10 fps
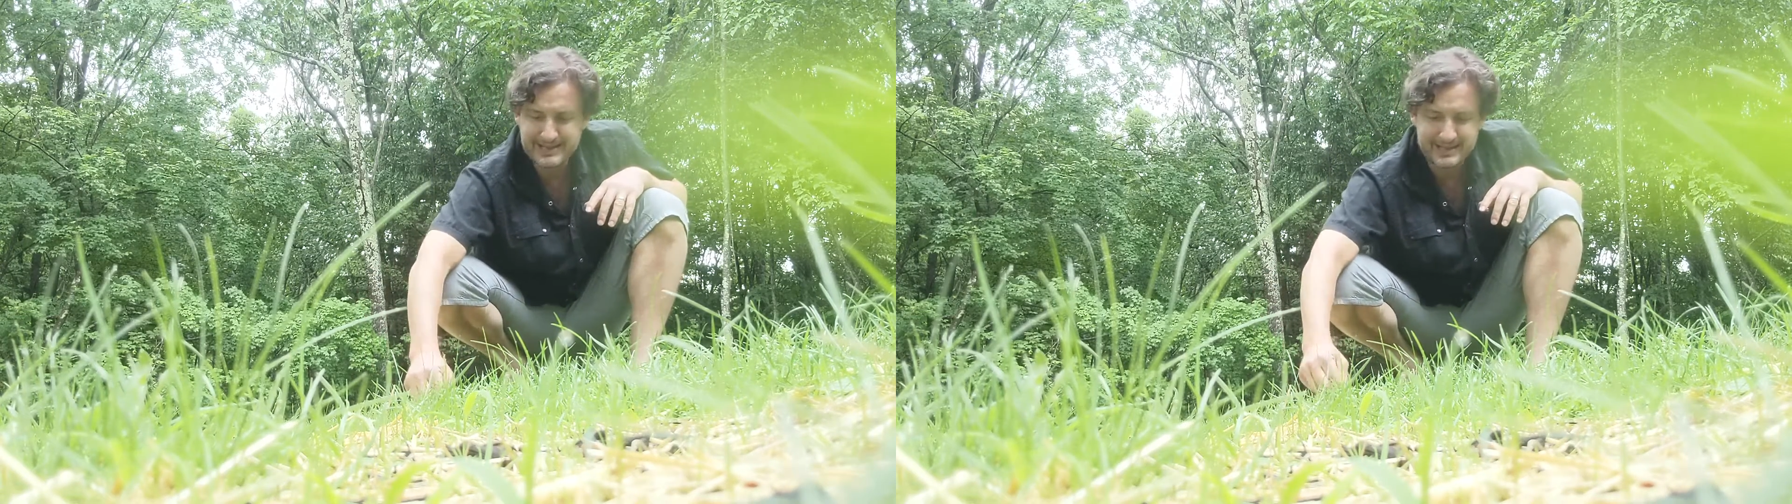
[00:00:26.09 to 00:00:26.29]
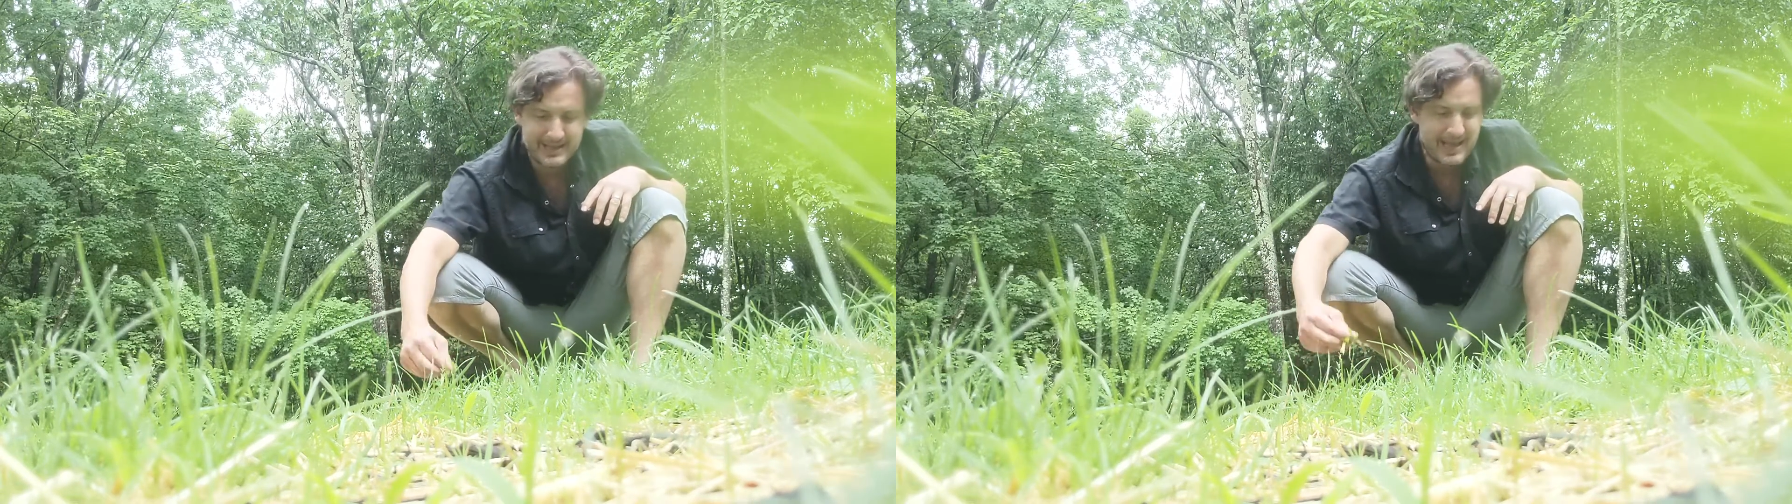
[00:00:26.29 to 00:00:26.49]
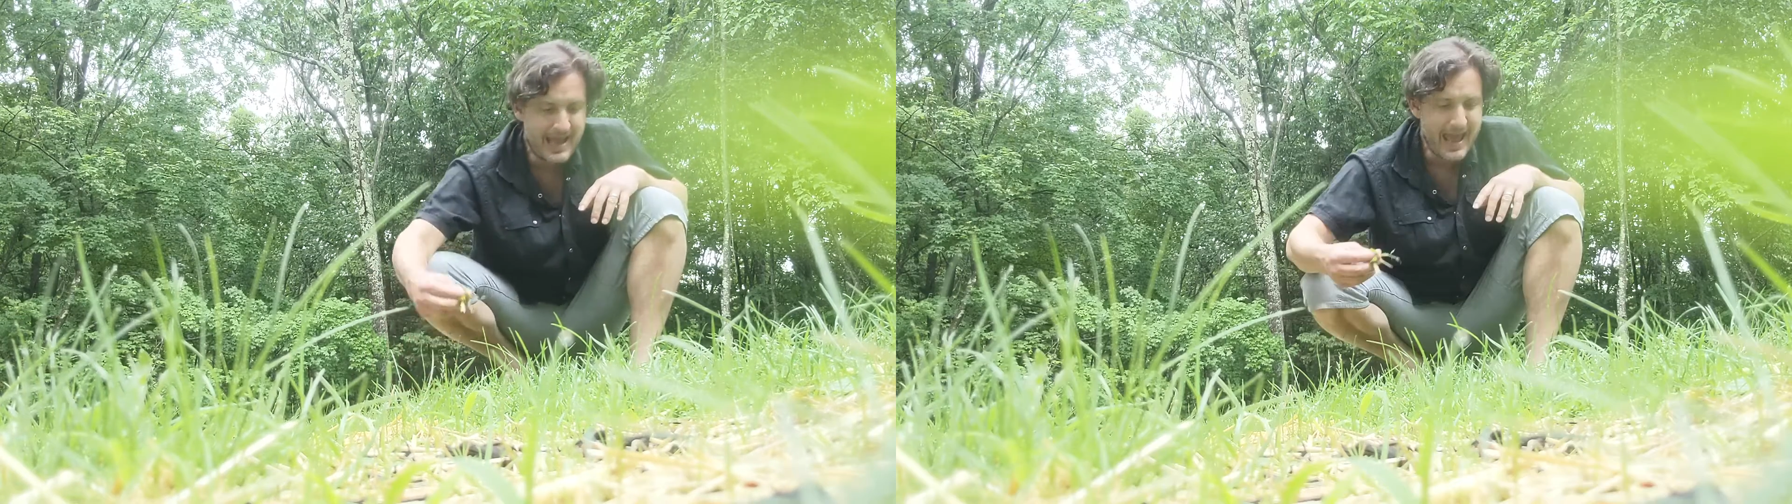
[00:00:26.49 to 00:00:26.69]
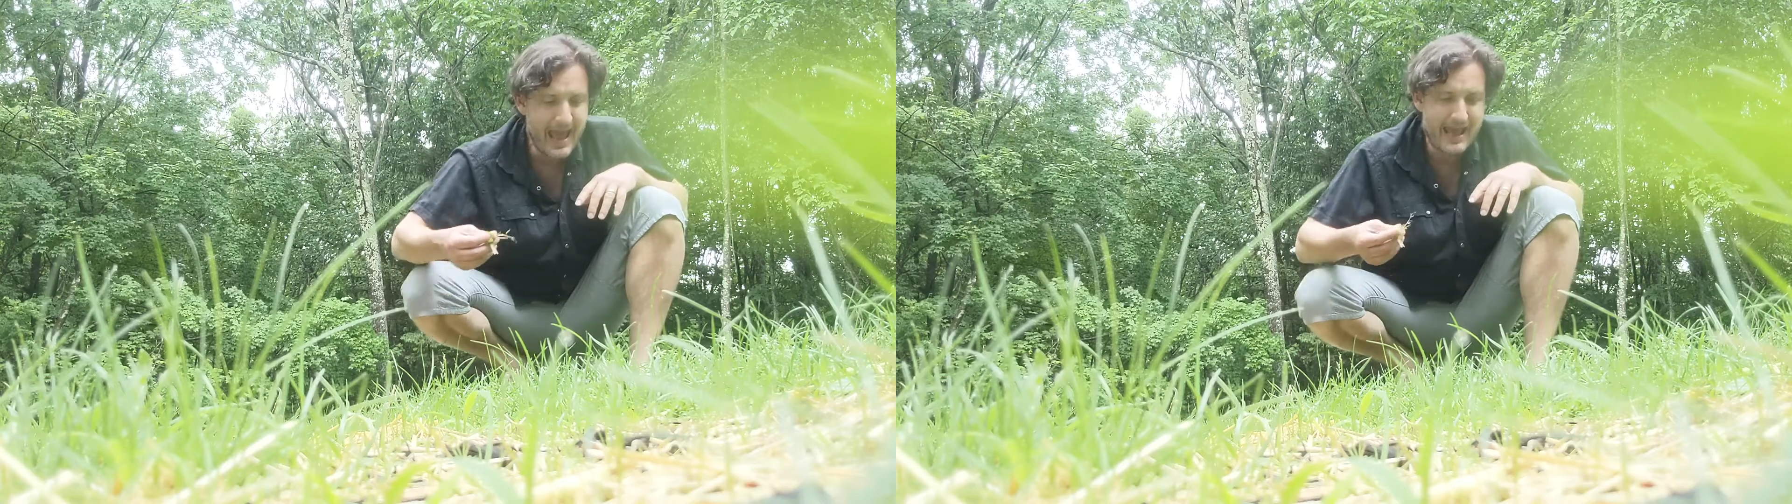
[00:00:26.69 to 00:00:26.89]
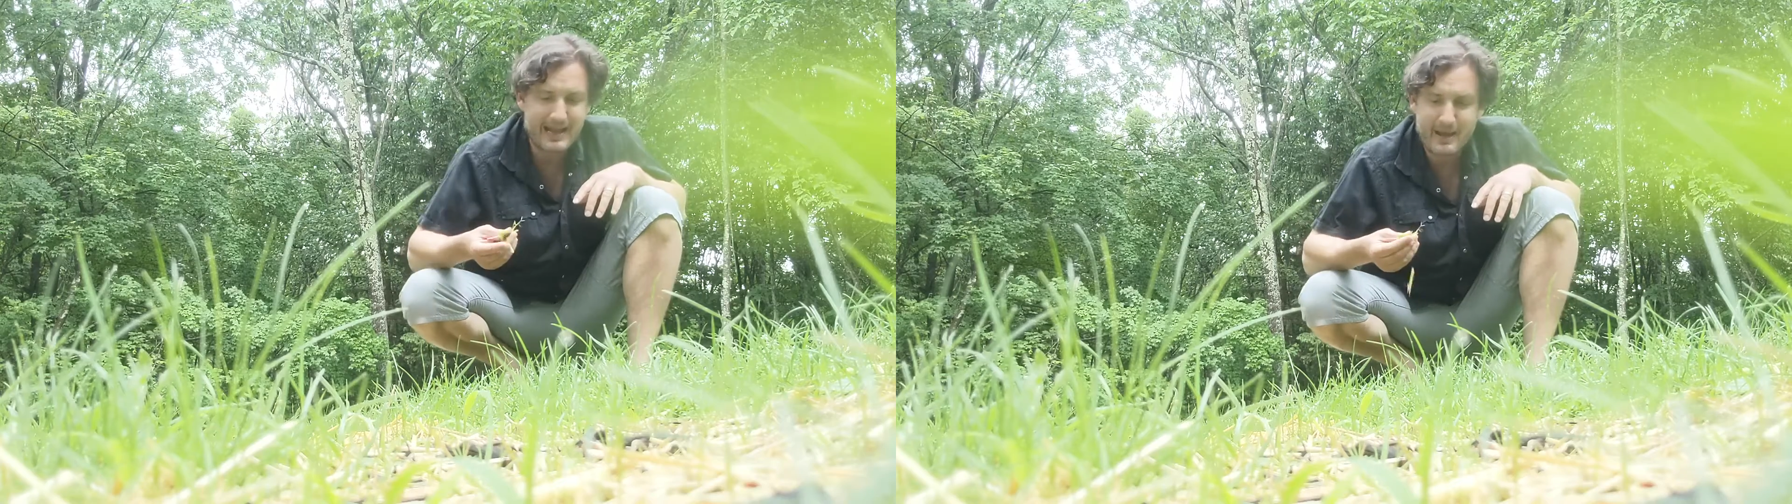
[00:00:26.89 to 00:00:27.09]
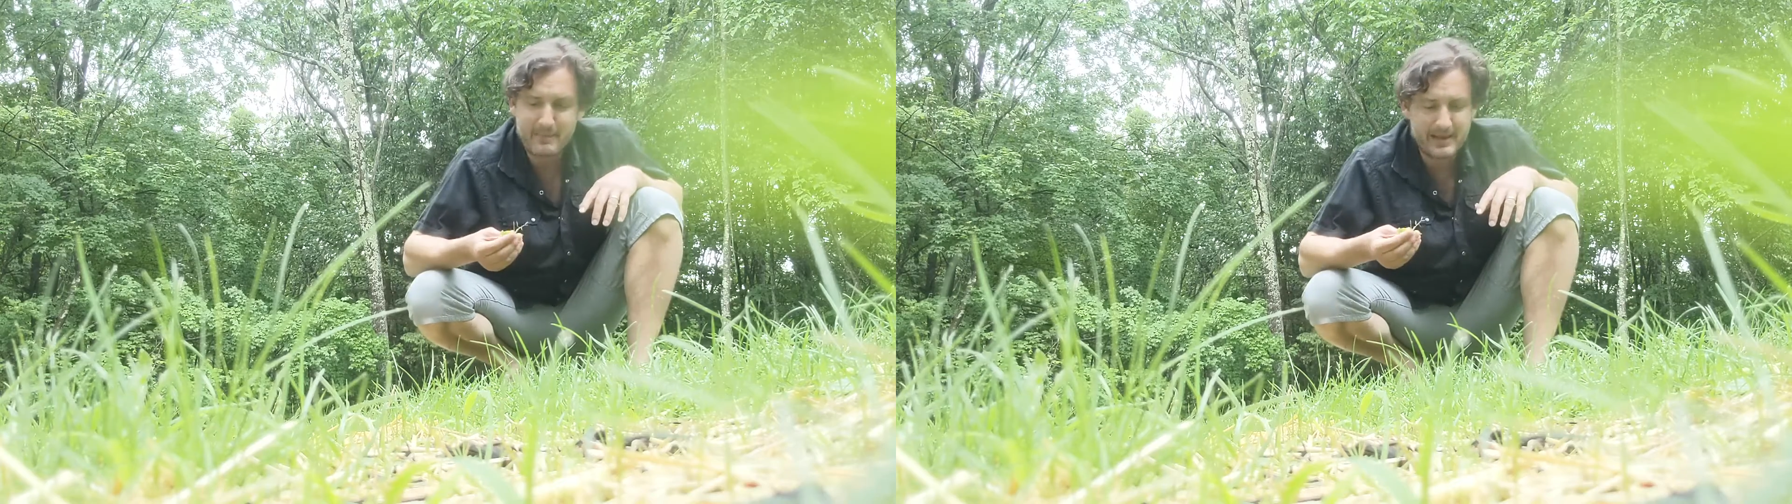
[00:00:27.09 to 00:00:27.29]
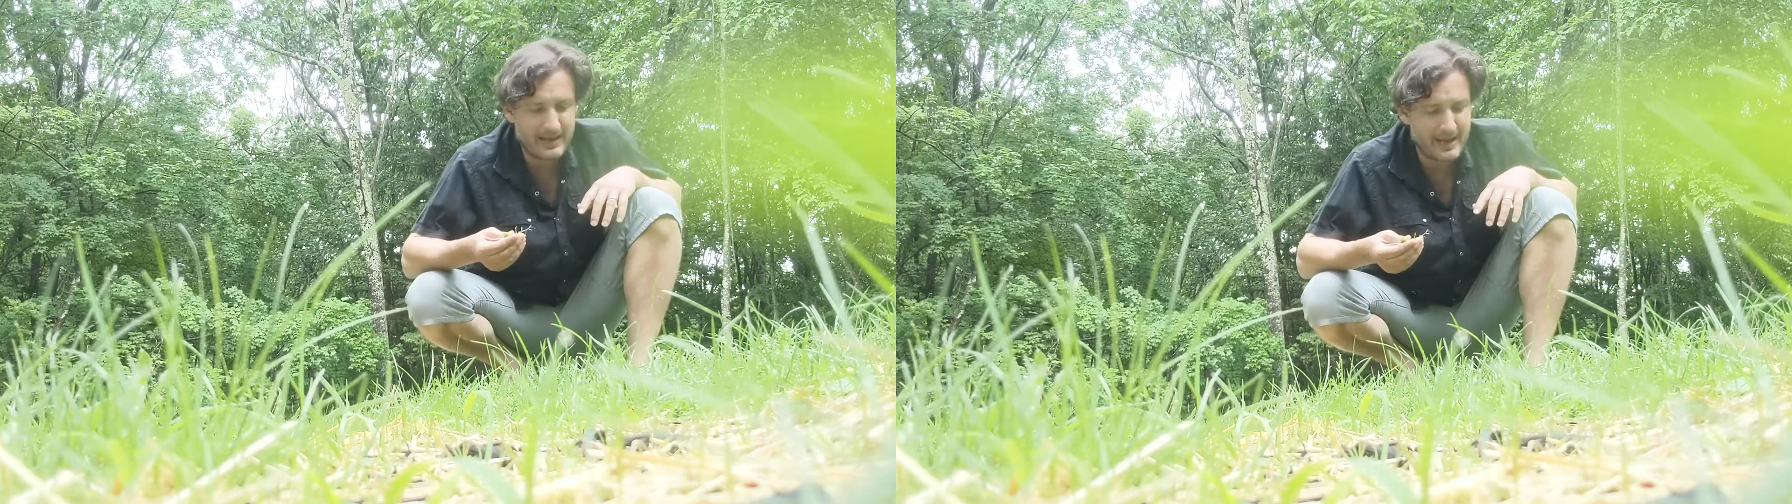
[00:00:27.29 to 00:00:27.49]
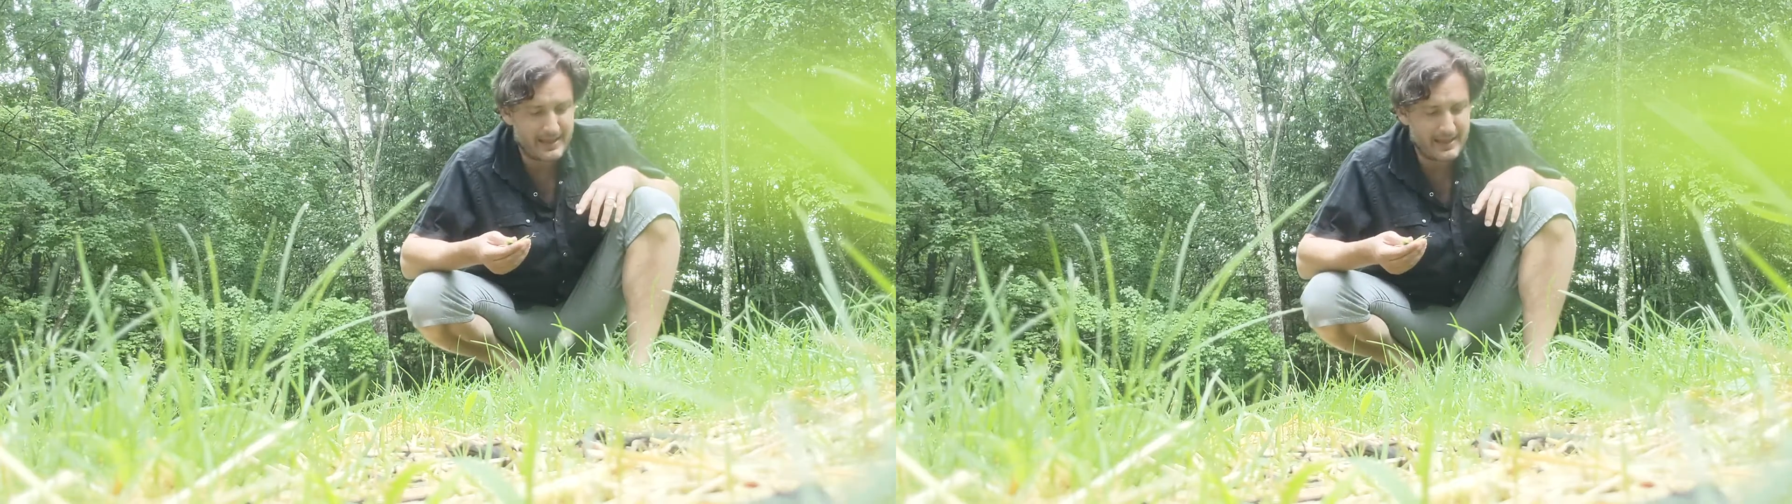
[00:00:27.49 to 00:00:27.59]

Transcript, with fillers: and and I mean,